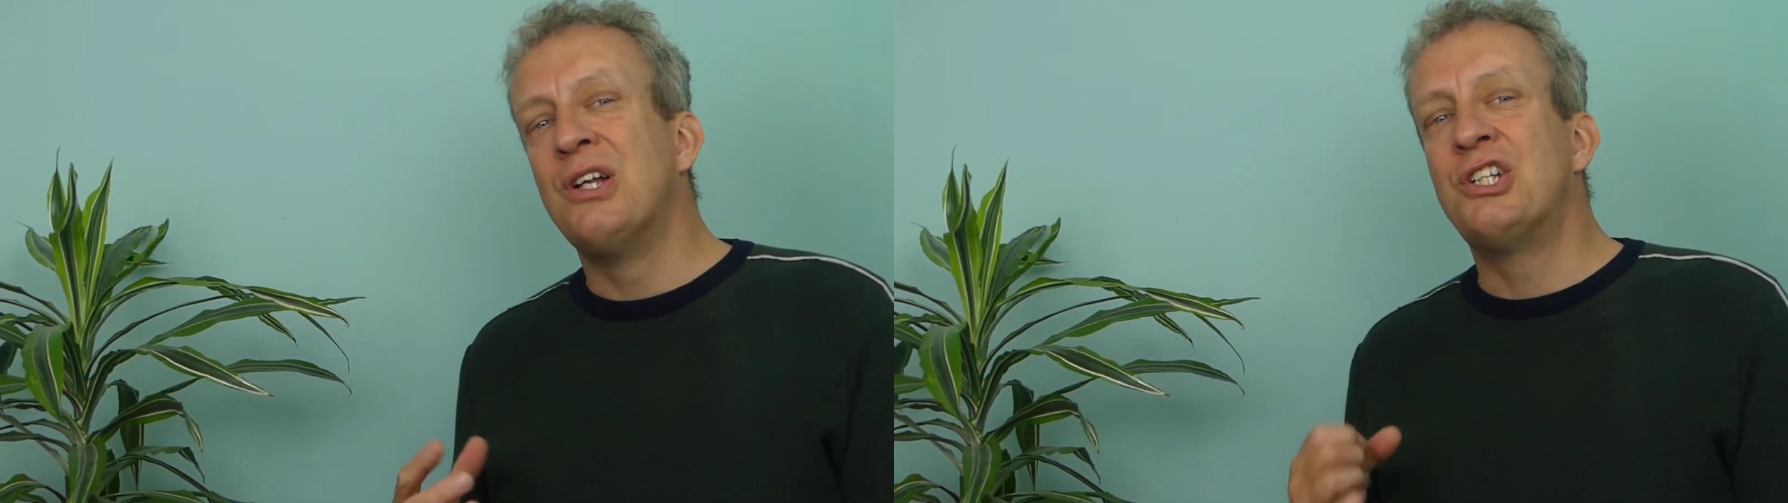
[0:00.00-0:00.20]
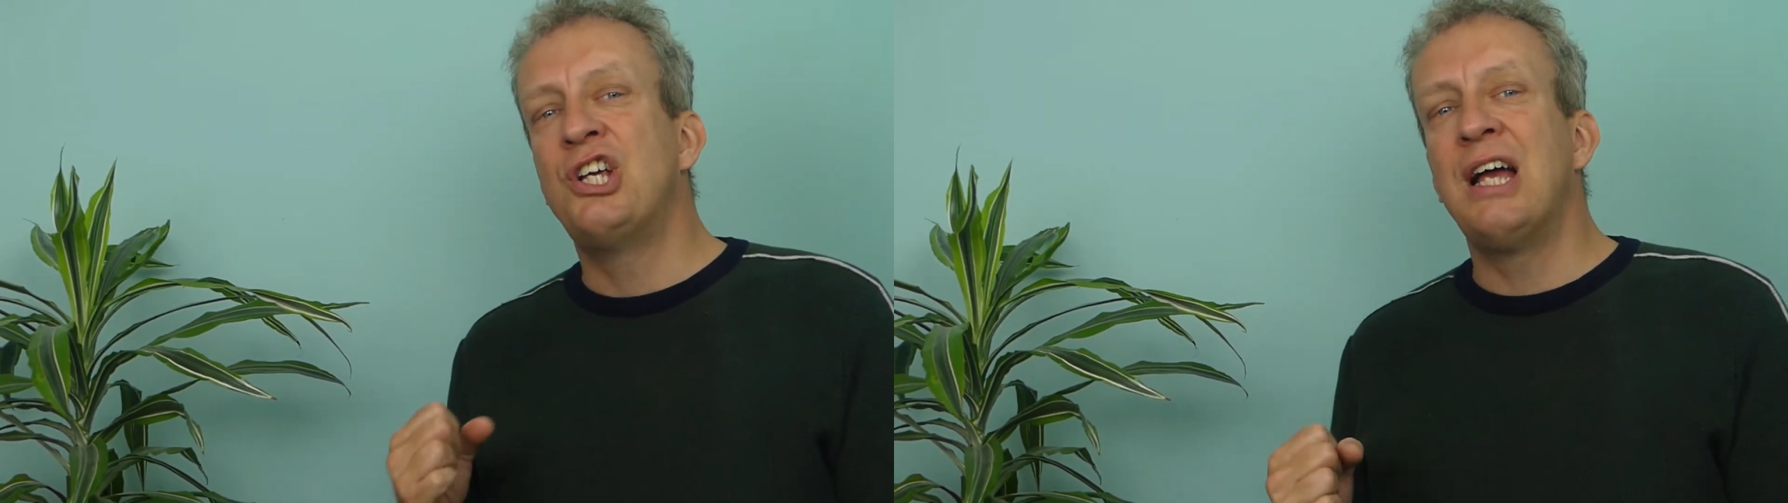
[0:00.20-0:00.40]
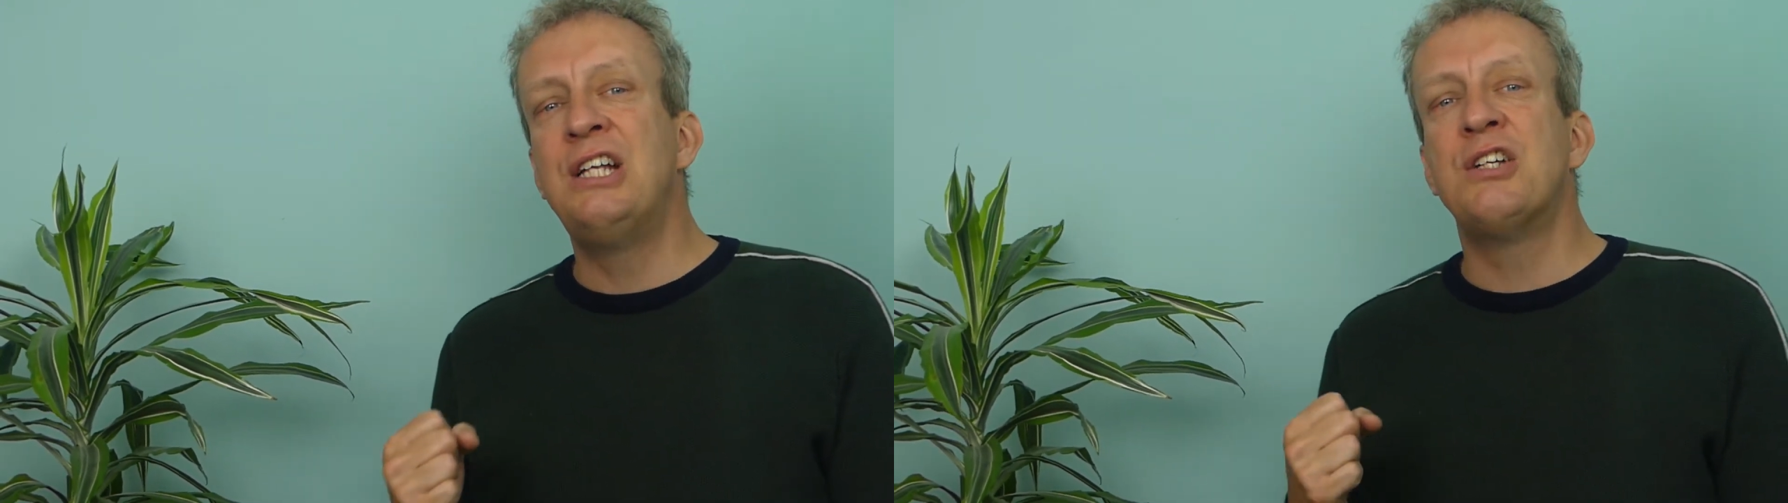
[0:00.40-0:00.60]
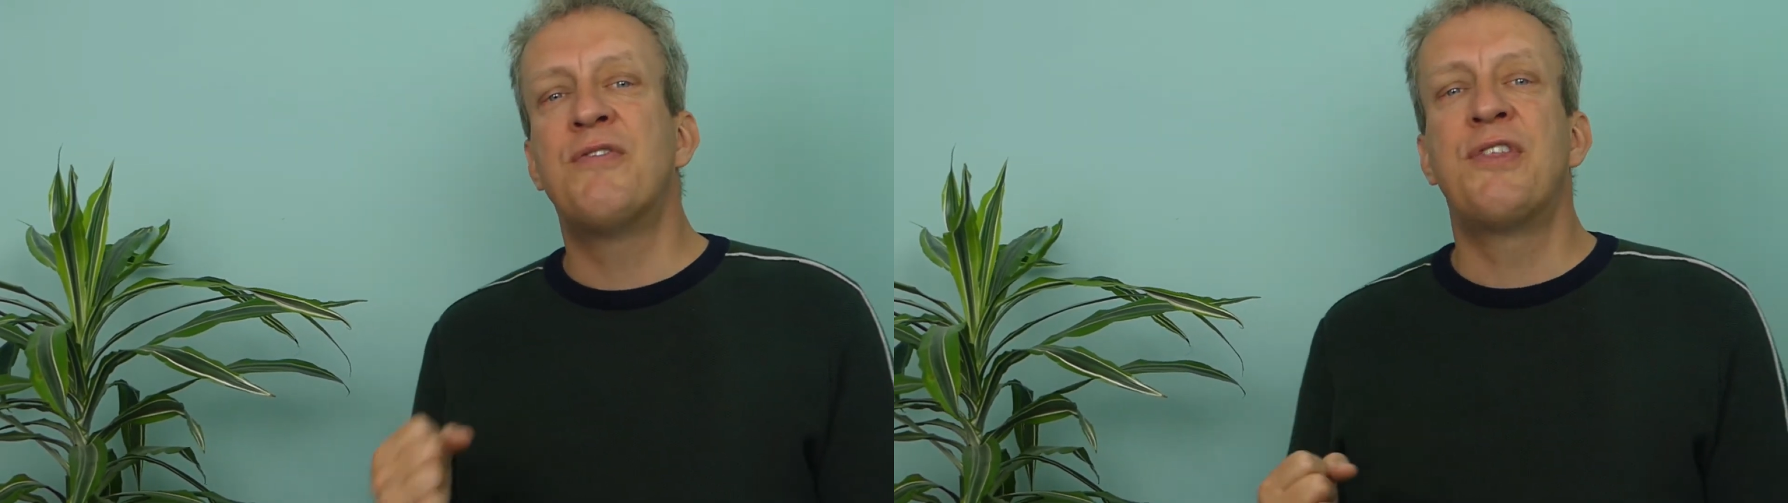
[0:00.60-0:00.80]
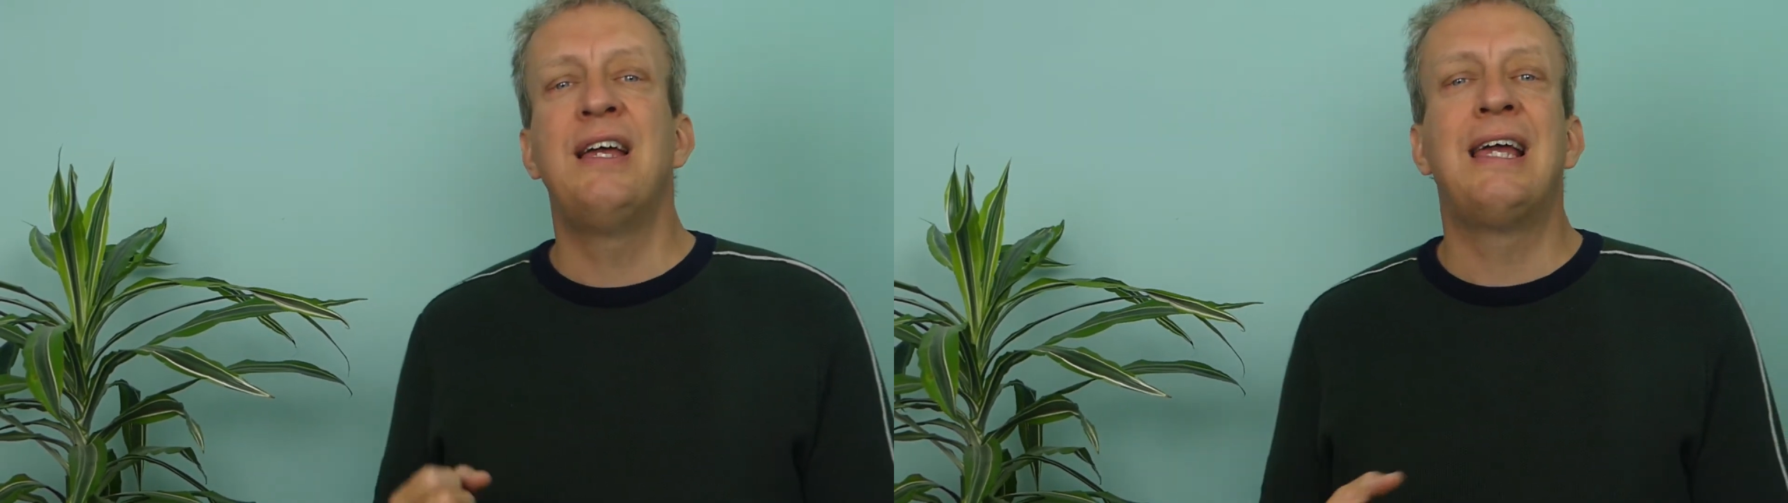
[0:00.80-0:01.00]
A change of
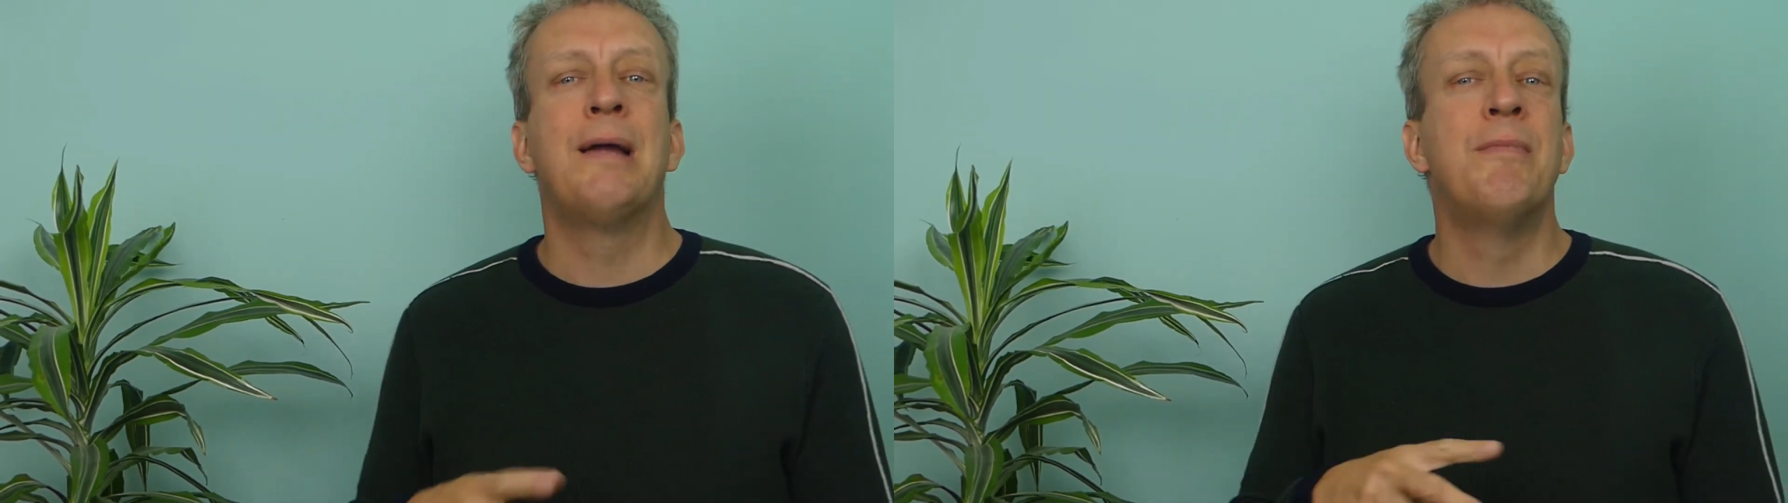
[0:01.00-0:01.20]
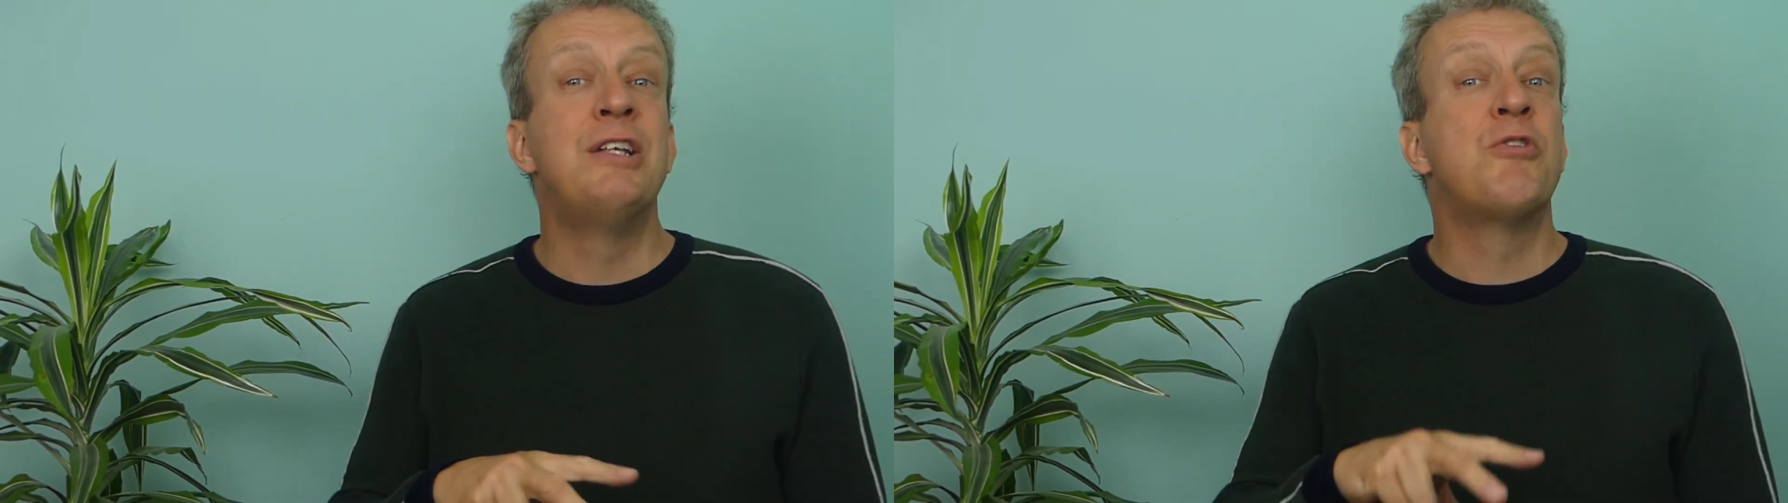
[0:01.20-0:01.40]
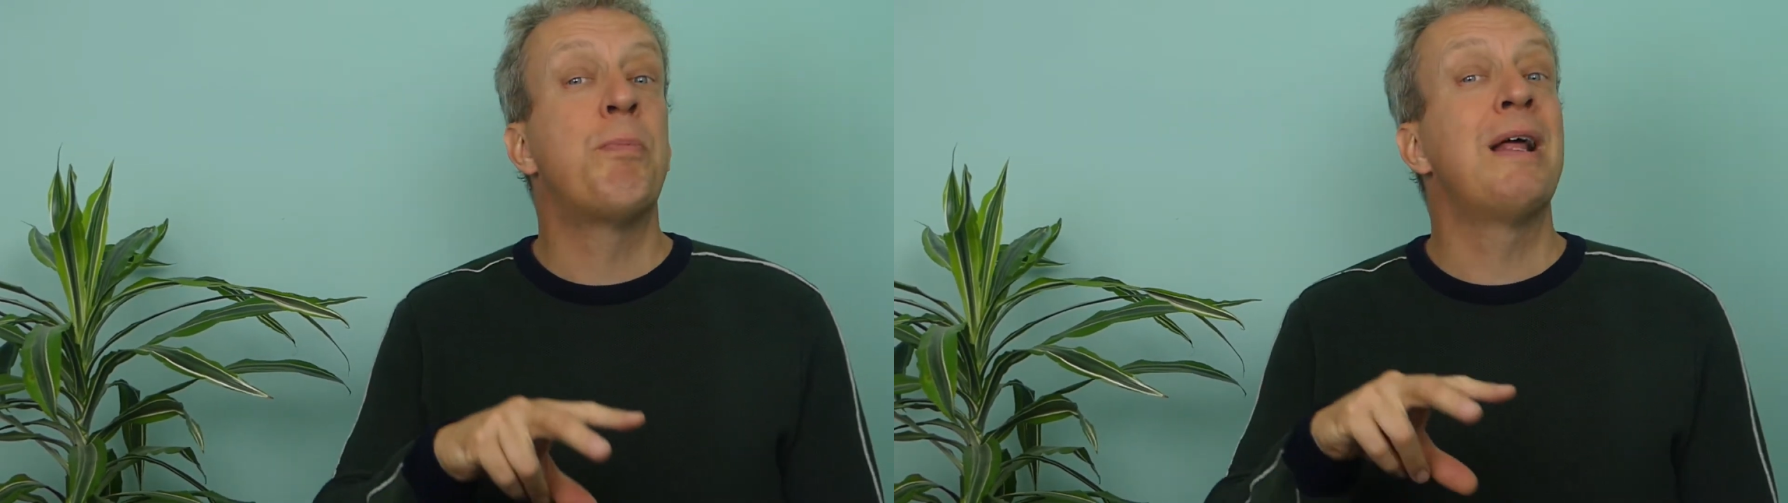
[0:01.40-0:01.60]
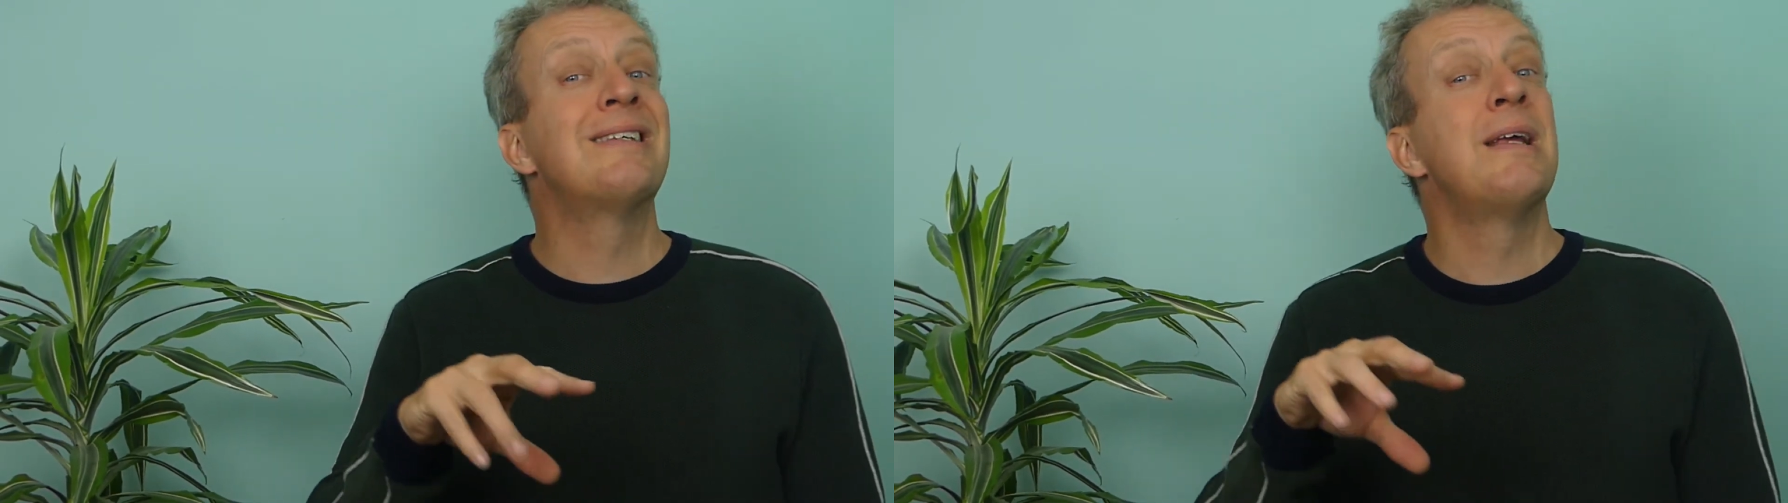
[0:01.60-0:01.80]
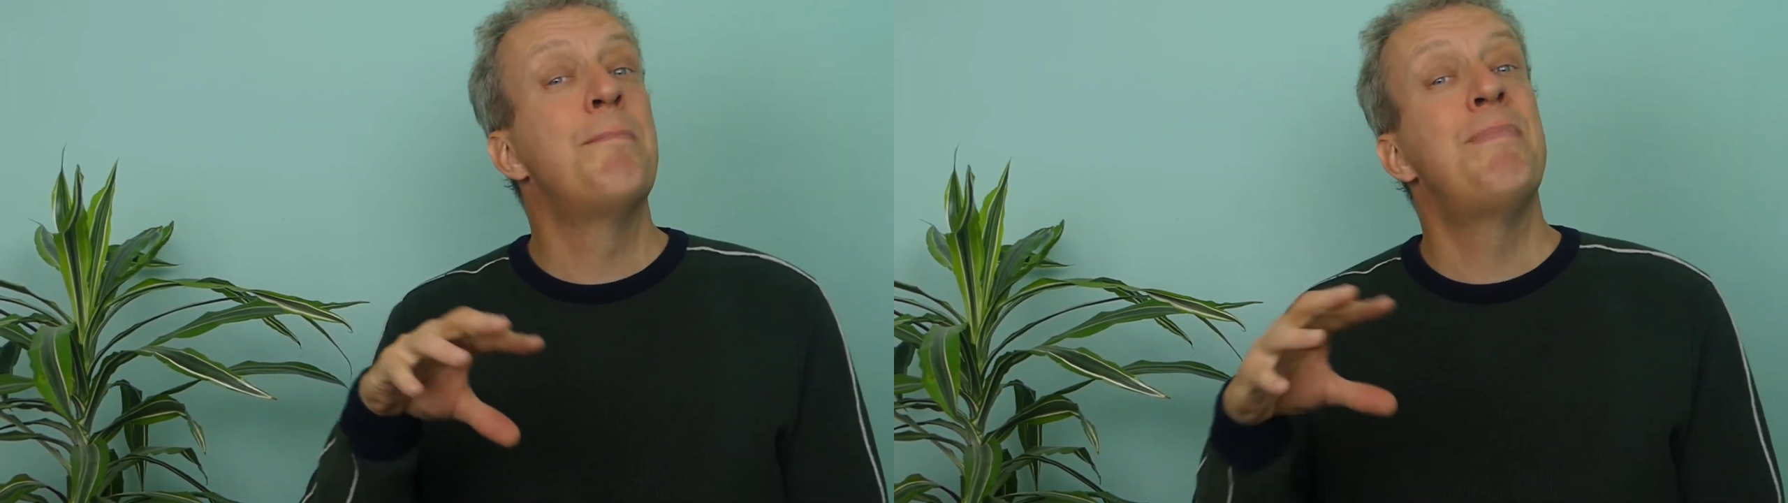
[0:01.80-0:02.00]
thinking means replacing